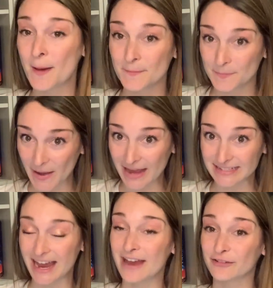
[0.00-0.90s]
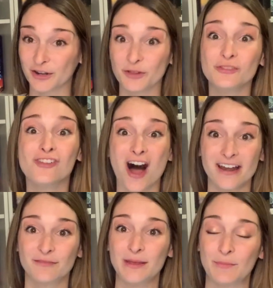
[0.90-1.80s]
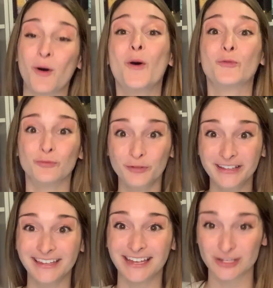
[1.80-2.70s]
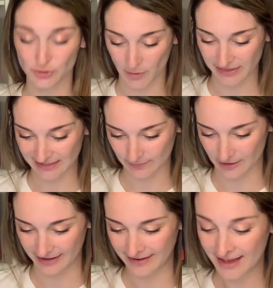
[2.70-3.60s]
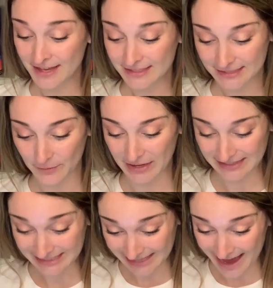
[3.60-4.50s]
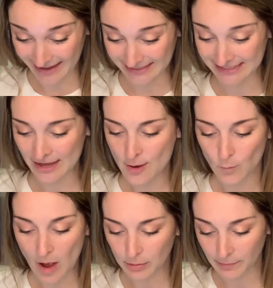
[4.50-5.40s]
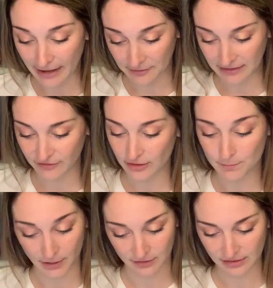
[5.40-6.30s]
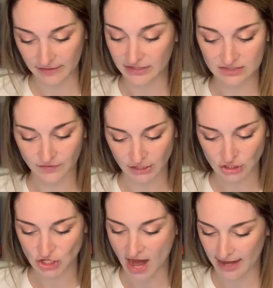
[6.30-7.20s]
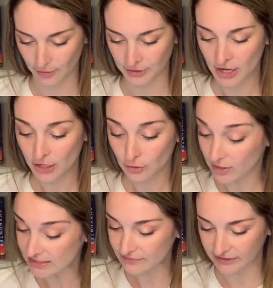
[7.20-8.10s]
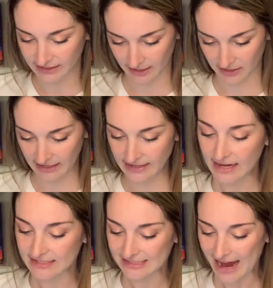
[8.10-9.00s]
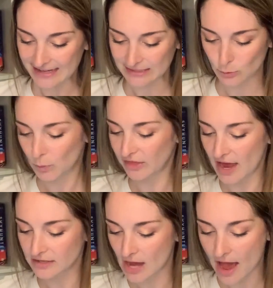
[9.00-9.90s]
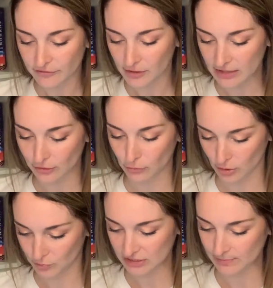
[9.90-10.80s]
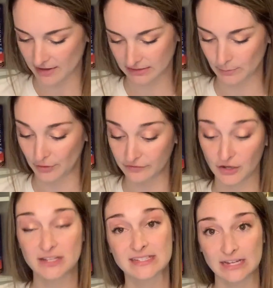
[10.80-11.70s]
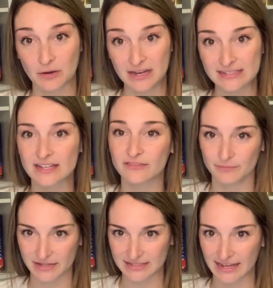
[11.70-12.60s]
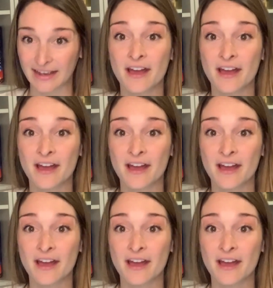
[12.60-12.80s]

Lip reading: but I've heard a lot of people really enjoy this one. So it says, while preparing for the birth of his first child, Chris Valerian is tasked with uncovering the group responsible for a series of missing